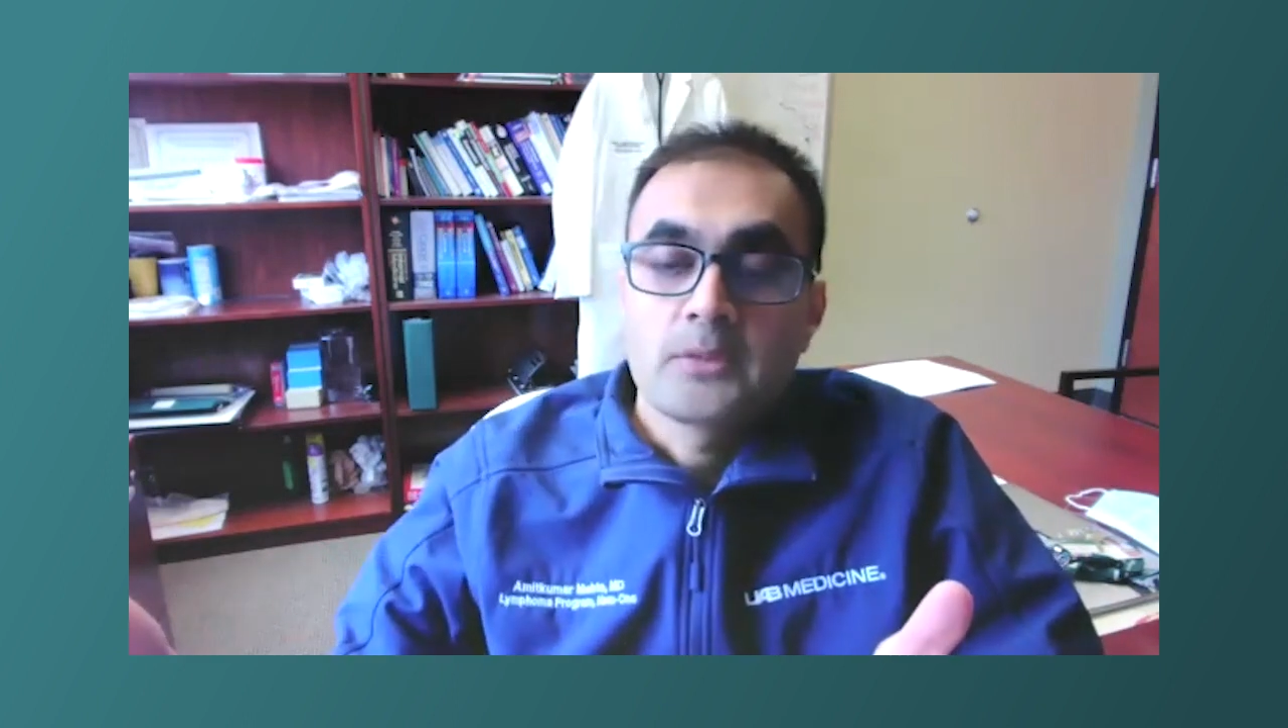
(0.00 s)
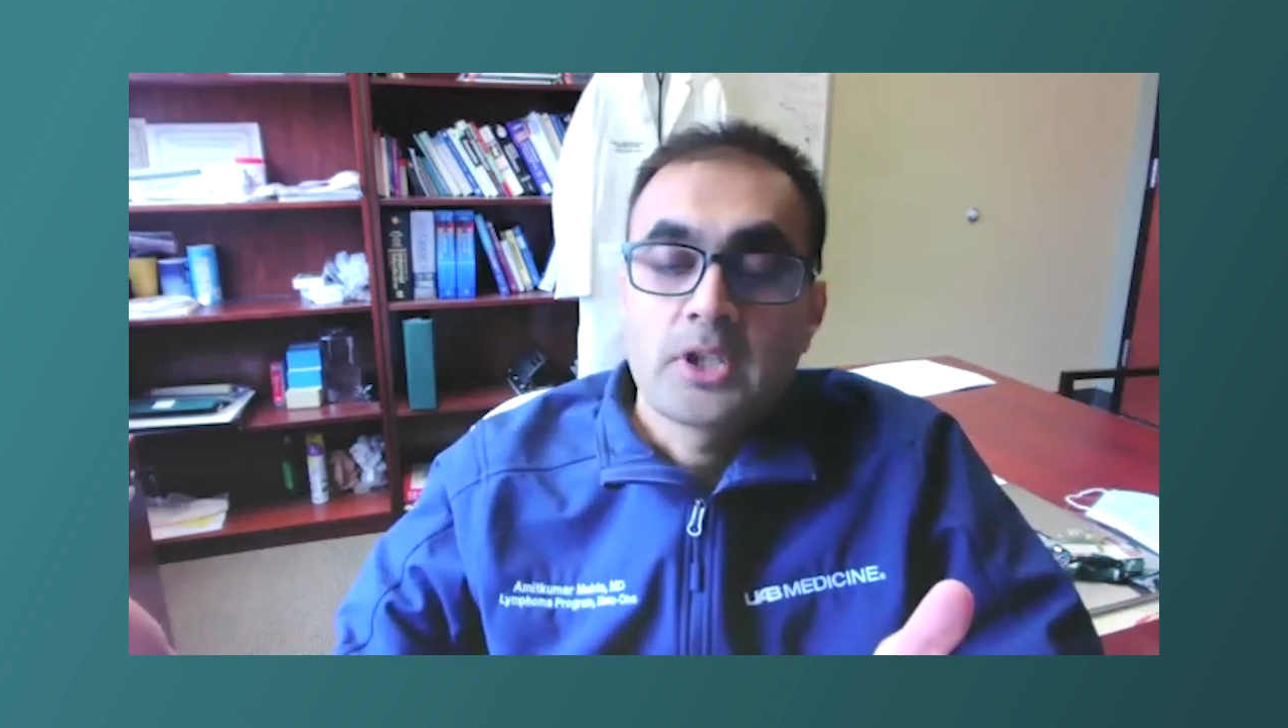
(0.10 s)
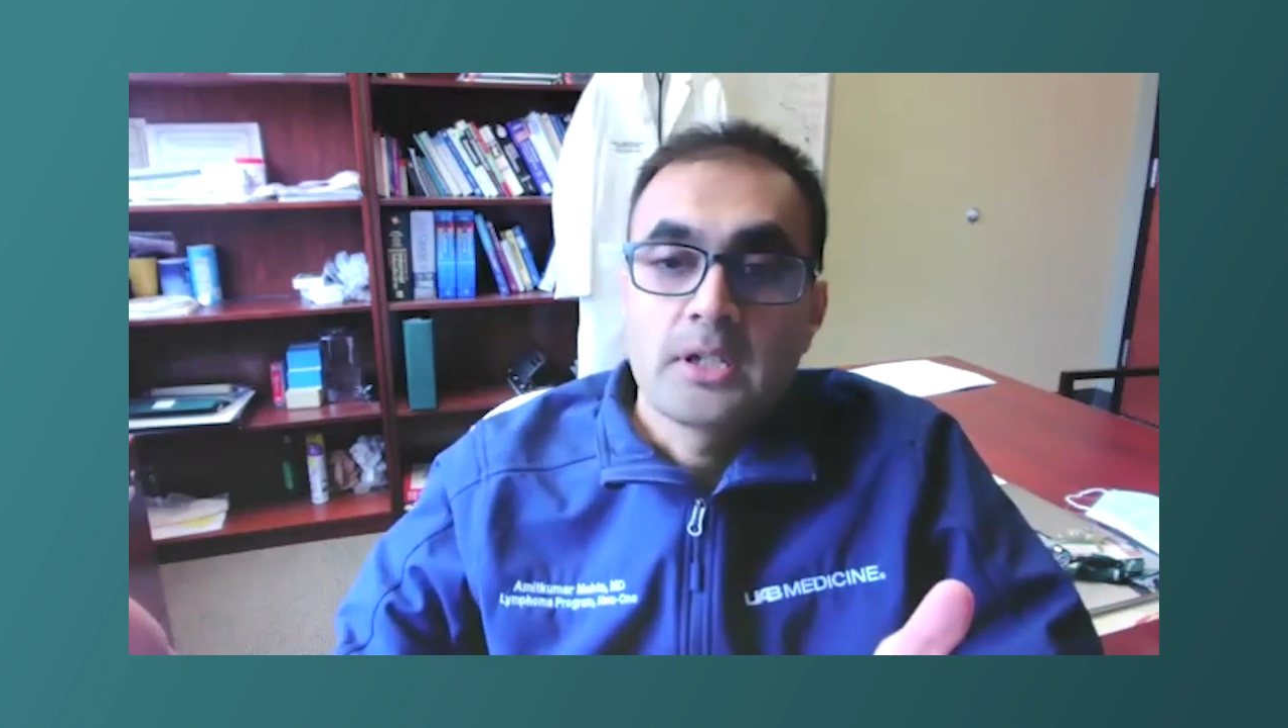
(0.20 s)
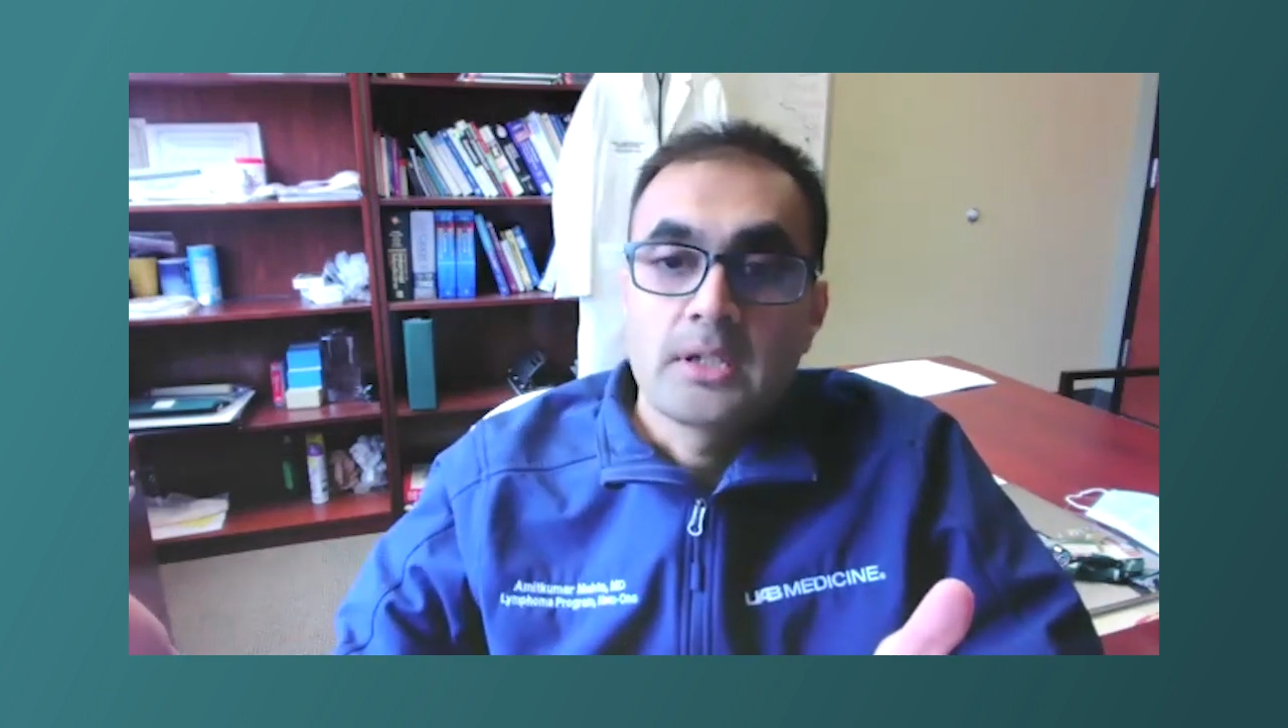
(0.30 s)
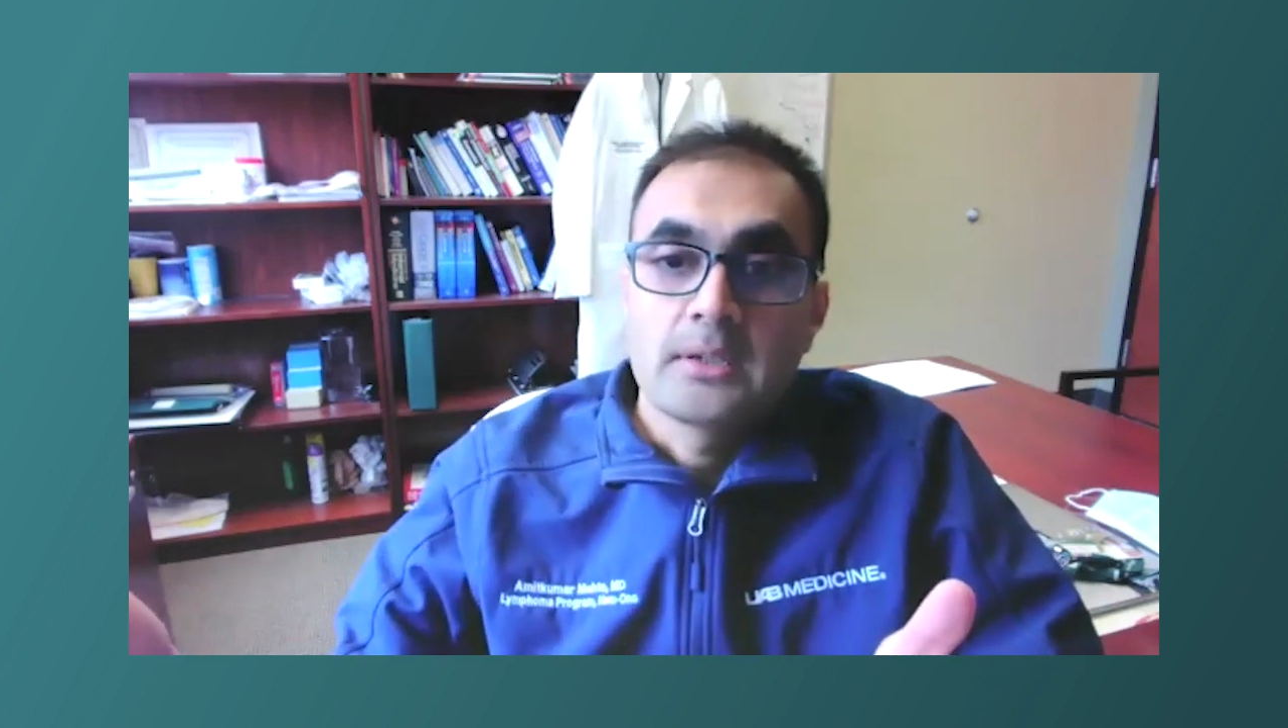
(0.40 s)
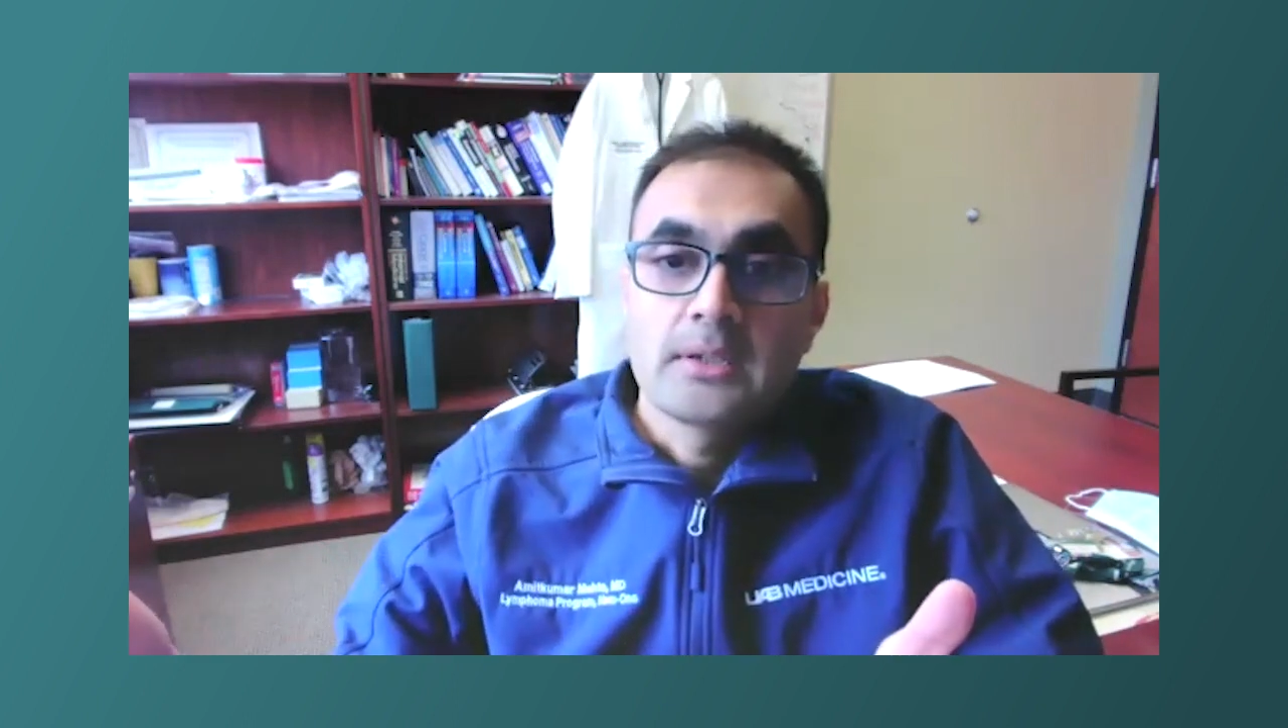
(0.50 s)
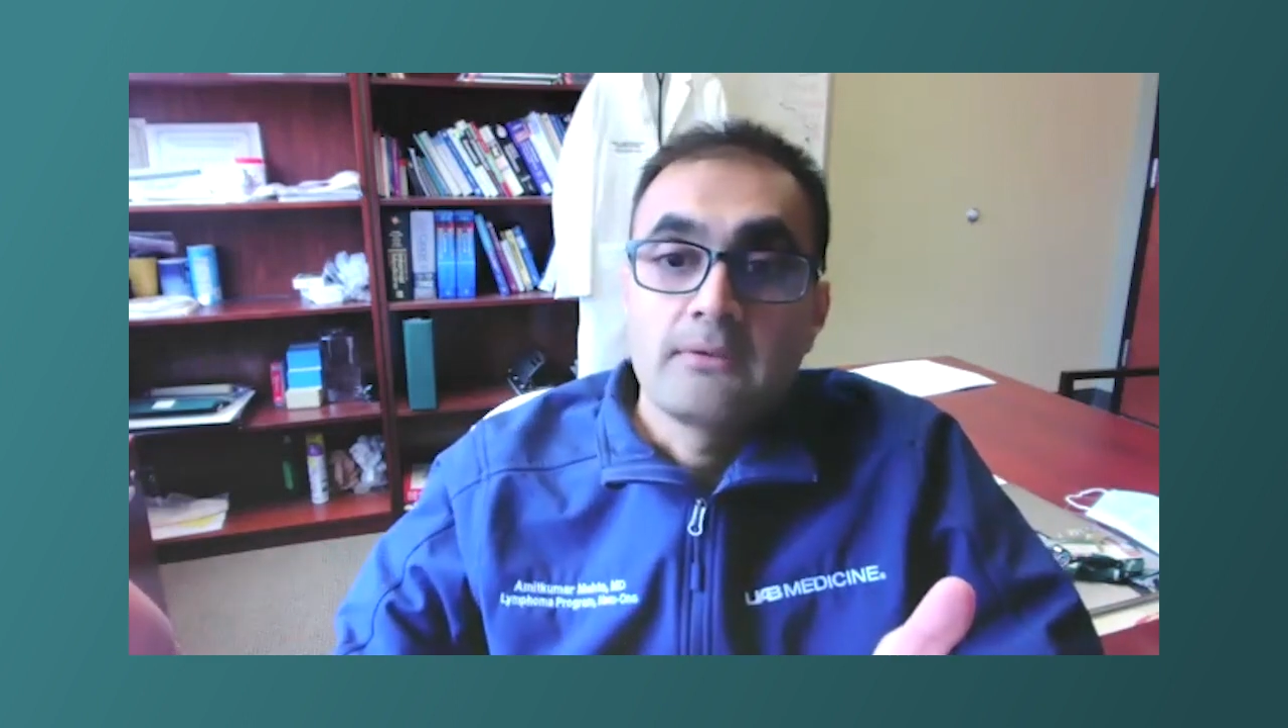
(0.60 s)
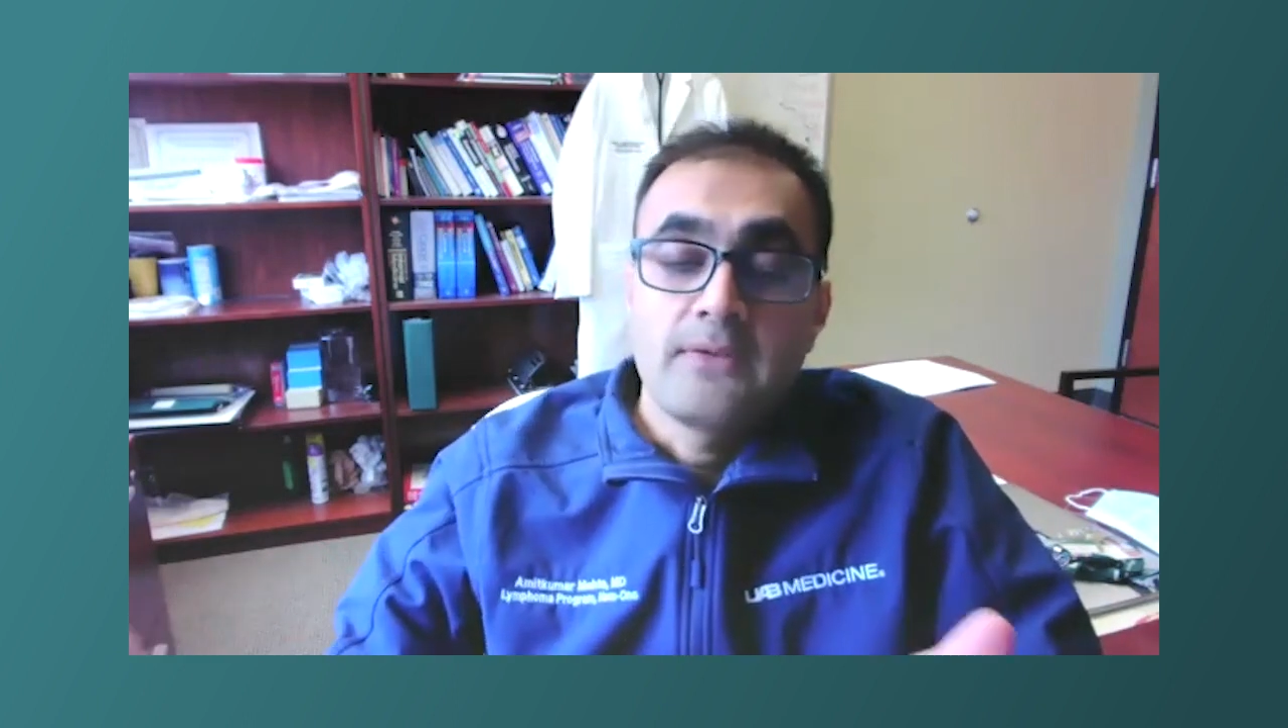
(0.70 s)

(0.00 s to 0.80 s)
the